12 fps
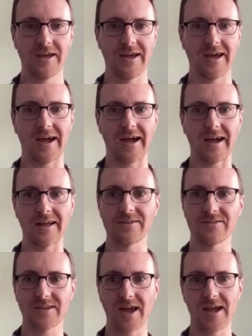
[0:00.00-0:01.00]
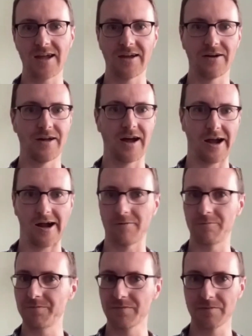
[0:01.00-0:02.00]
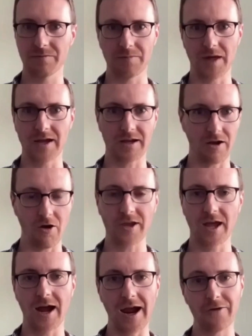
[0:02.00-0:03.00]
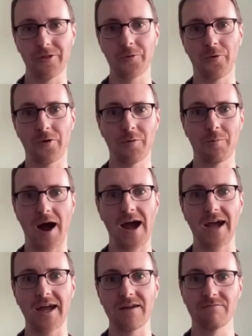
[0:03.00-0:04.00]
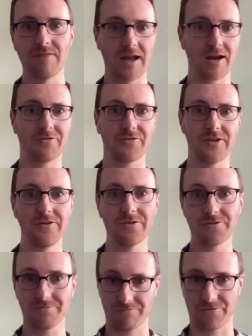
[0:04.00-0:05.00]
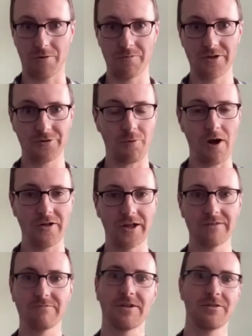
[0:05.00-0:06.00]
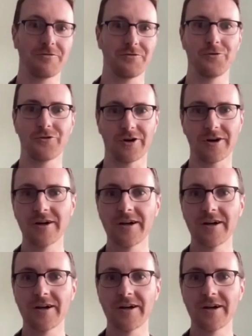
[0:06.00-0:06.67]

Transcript: and say, like, okay, I only want to buy NFTs from this wallet in the future.